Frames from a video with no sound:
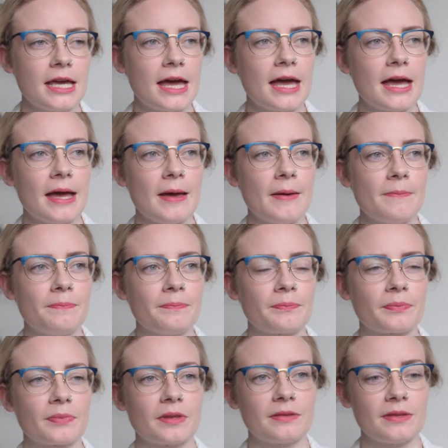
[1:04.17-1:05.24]

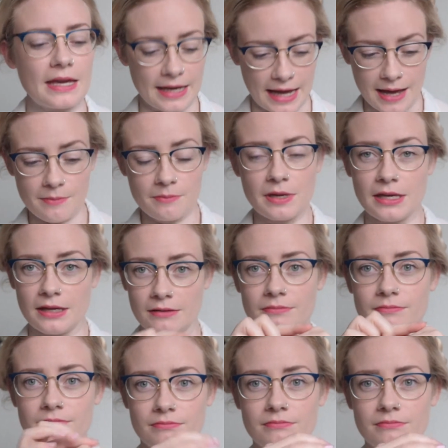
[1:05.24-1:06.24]
They can be,